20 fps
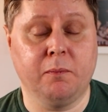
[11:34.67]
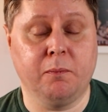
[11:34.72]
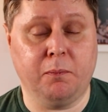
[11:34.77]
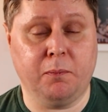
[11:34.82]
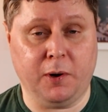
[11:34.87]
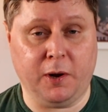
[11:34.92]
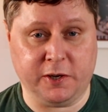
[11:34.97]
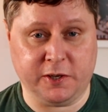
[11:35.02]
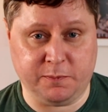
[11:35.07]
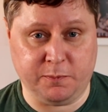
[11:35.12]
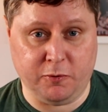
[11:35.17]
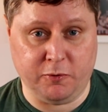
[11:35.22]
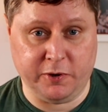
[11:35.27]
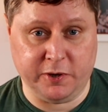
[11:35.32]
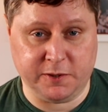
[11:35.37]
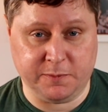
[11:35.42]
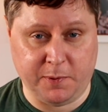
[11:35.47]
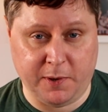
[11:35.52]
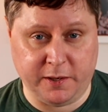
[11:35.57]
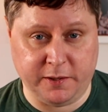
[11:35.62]
plus more
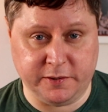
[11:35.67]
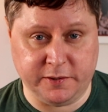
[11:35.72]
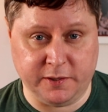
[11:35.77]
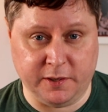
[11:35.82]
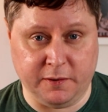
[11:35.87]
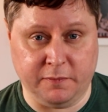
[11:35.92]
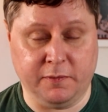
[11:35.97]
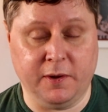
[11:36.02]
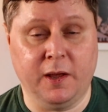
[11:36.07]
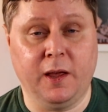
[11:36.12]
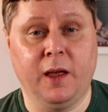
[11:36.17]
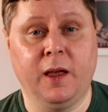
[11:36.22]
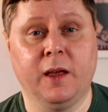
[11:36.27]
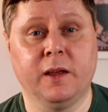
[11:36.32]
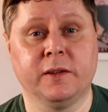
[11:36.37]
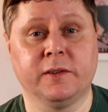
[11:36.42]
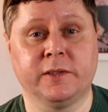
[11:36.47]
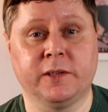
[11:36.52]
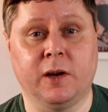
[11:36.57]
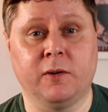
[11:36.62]
expensive,
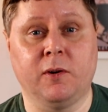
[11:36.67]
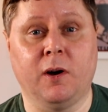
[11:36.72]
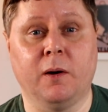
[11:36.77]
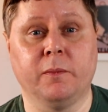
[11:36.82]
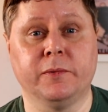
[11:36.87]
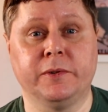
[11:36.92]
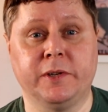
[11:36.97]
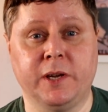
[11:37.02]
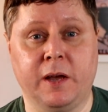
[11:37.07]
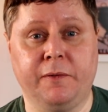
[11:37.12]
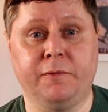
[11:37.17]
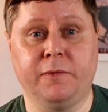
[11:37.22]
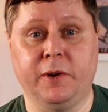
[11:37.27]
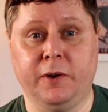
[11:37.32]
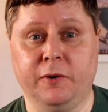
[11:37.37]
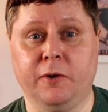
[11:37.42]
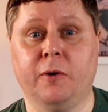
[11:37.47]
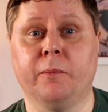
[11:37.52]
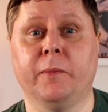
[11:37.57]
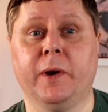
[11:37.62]
so I'm definitely
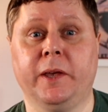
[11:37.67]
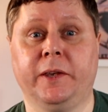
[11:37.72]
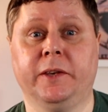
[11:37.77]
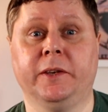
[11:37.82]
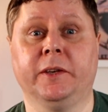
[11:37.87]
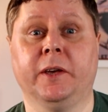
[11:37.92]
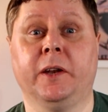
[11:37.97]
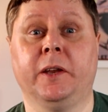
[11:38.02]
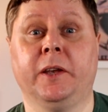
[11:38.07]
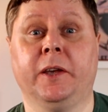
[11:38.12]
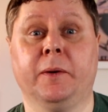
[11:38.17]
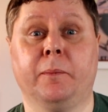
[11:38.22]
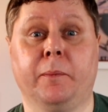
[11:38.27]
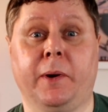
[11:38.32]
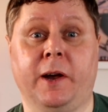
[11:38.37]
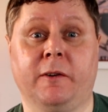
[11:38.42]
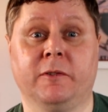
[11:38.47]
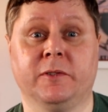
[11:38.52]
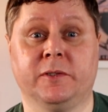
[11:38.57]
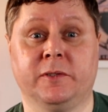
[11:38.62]
not making any
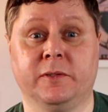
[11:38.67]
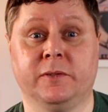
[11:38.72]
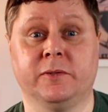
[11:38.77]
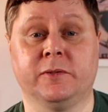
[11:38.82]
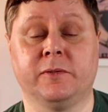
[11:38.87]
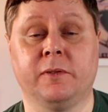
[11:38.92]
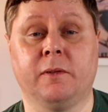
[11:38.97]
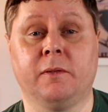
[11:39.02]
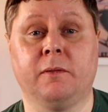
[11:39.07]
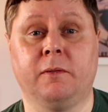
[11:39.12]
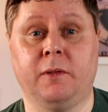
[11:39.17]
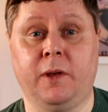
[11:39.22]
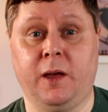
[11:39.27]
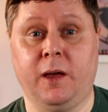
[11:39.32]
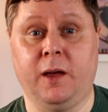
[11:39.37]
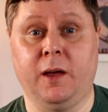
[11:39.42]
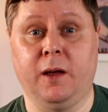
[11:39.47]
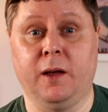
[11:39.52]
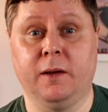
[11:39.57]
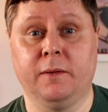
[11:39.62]
comparisons
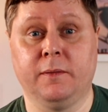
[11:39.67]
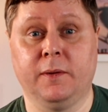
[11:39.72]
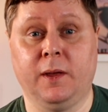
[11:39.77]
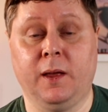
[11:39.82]
there.